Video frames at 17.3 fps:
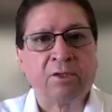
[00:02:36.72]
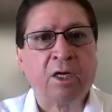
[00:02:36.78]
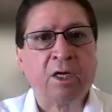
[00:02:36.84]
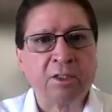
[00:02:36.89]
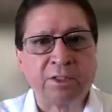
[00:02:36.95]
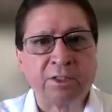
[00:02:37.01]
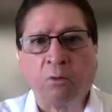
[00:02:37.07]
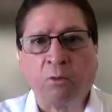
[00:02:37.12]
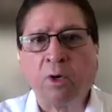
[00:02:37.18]

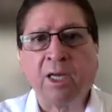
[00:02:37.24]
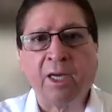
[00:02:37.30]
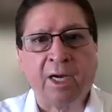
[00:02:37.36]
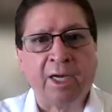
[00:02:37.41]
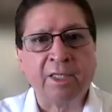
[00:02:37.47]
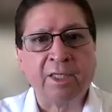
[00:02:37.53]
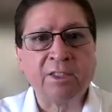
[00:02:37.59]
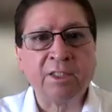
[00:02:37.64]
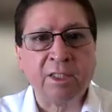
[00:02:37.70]
technology?
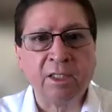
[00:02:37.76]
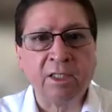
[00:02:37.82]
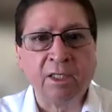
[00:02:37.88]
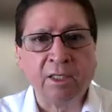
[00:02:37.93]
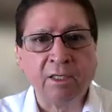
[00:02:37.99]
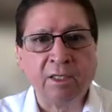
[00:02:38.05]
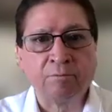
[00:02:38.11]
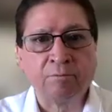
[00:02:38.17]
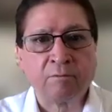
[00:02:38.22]
Why
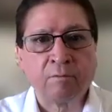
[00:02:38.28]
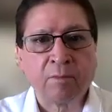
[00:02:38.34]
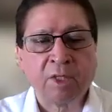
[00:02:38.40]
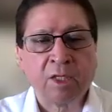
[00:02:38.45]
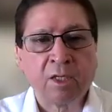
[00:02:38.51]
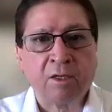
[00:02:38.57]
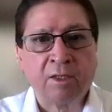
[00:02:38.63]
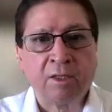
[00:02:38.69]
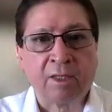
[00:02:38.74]
IT?
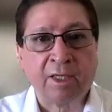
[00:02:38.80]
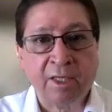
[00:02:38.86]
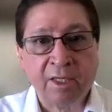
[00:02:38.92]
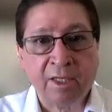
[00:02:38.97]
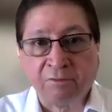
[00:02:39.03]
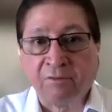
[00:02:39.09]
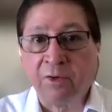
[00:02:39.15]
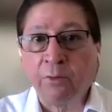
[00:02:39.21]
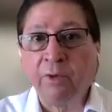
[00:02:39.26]

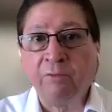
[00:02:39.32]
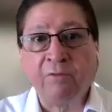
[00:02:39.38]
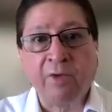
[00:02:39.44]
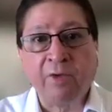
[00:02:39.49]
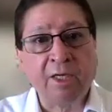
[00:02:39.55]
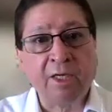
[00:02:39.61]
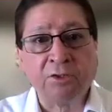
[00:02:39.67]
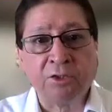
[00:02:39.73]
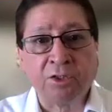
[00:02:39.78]
Again, it's
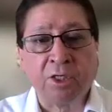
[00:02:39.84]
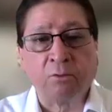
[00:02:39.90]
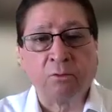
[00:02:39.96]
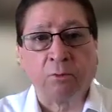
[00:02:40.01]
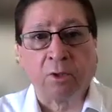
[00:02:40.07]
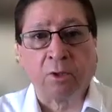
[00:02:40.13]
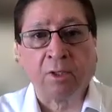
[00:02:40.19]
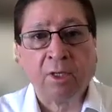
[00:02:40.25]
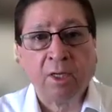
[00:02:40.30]
very vague in
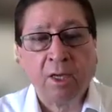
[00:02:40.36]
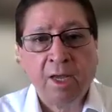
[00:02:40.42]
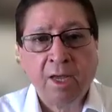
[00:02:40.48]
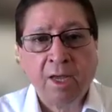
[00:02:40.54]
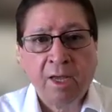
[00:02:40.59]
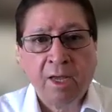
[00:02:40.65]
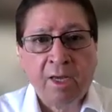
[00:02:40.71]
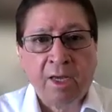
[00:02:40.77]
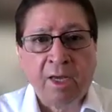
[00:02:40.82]
general.
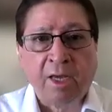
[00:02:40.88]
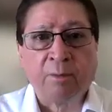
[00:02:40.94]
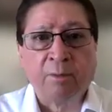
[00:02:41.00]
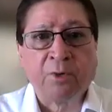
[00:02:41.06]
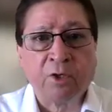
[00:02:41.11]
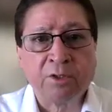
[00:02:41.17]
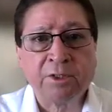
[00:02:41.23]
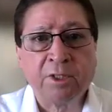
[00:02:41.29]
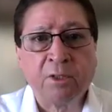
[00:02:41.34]

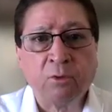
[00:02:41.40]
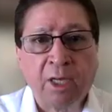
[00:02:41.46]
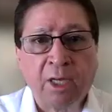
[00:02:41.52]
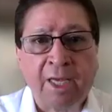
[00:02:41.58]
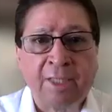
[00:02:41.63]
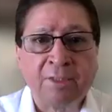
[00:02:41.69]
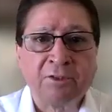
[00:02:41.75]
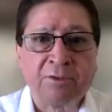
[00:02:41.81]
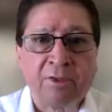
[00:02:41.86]
And a
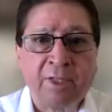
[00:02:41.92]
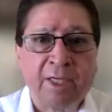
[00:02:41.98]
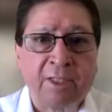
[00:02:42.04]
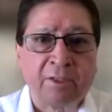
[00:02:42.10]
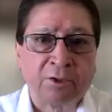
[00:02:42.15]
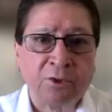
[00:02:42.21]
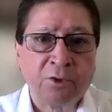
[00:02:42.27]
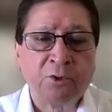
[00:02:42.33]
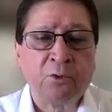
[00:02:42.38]
person will
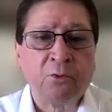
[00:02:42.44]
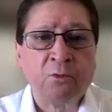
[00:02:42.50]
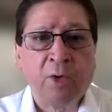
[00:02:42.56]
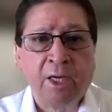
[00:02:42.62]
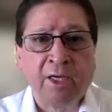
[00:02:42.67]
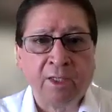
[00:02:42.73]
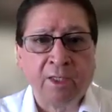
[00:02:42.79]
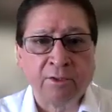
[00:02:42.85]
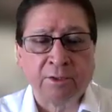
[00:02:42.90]
answer that in
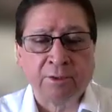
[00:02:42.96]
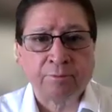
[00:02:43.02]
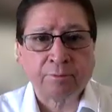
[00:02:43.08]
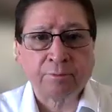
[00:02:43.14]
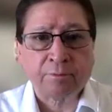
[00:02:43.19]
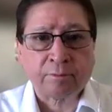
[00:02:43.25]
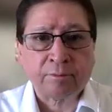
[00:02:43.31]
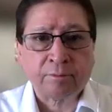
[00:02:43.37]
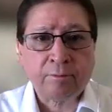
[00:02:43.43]
two
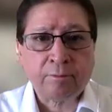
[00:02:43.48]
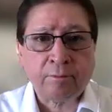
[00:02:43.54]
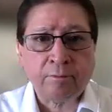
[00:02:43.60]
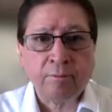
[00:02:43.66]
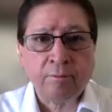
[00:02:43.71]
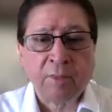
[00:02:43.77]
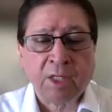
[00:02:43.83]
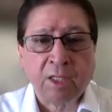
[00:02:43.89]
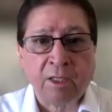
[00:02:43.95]
ways,
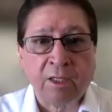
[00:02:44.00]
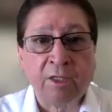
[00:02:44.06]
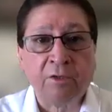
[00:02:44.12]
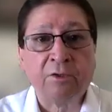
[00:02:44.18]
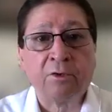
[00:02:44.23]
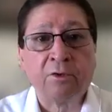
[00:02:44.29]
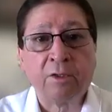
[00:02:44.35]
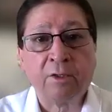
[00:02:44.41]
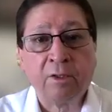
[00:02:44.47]

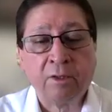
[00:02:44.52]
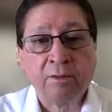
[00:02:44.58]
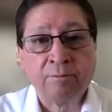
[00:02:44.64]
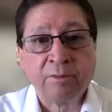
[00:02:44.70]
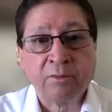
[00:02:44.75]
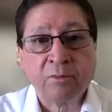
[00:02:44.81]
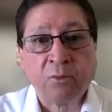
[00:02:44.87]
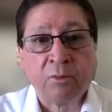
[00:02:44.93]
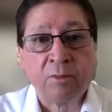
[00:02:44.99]
either